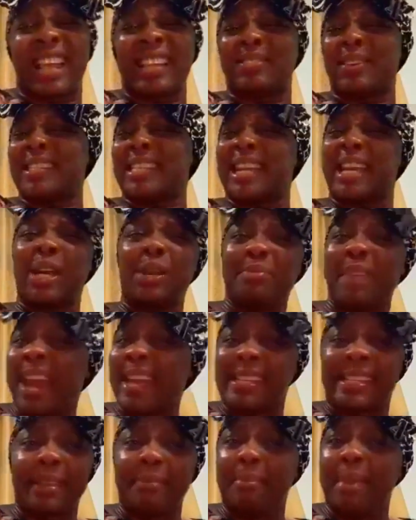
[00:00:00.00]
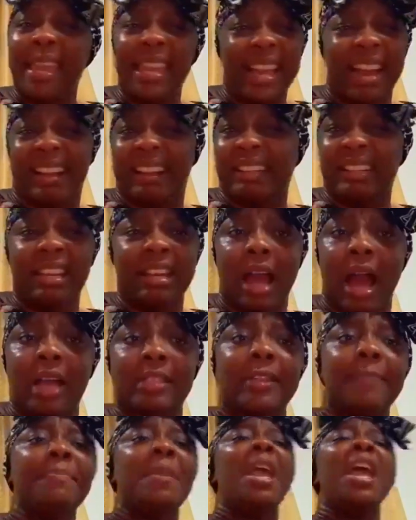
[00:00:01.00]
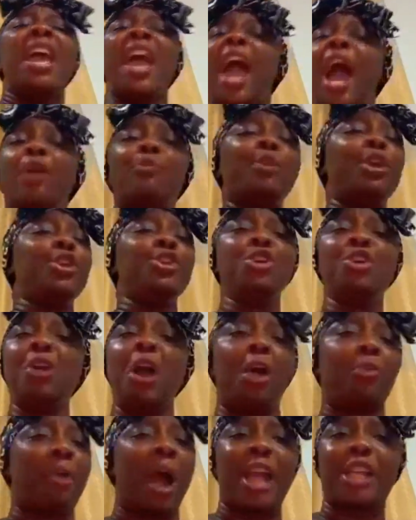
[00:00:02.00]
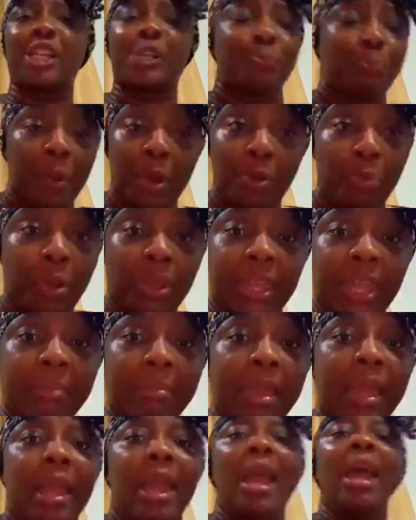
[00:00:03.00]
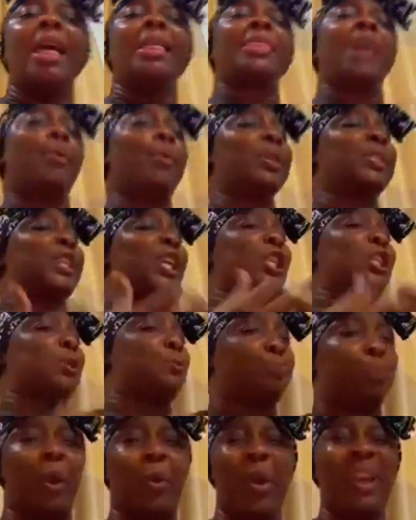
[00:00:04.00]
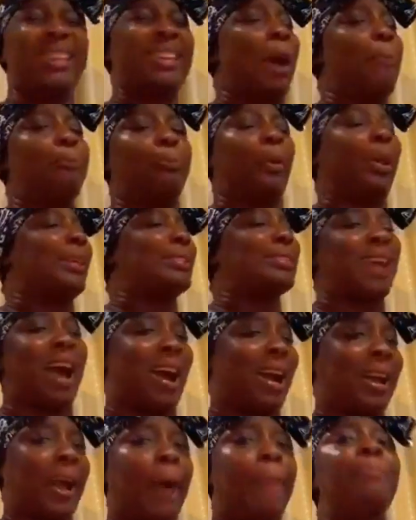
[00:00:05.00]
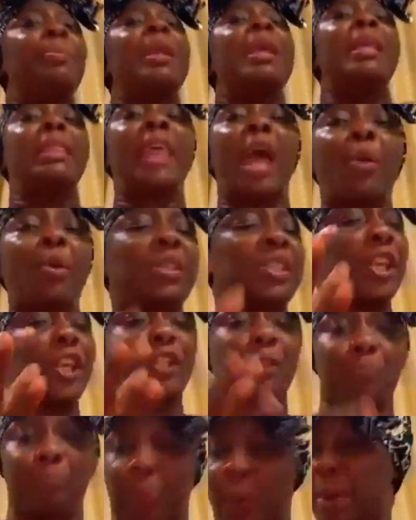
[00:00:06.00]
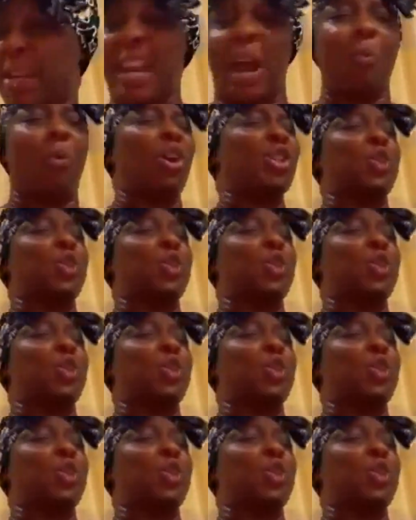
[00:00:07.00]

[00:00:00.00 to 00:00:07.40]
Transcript: just creating me a clean heart and renew a right spirit within me. There is a spirit that brings anger. There is a spirit that wants